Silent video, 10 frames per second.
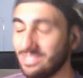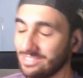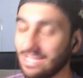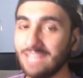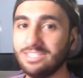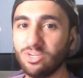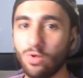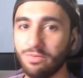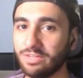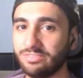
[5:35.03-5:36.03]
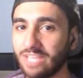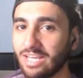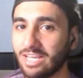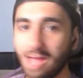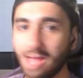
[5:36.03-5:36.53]
That is the equivalent of
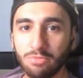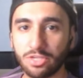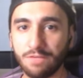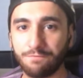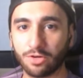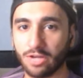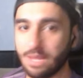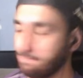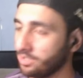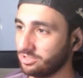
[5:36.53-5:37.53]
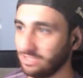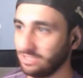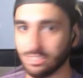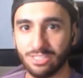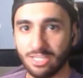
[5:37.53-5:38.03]
saying, I'm looking for a person.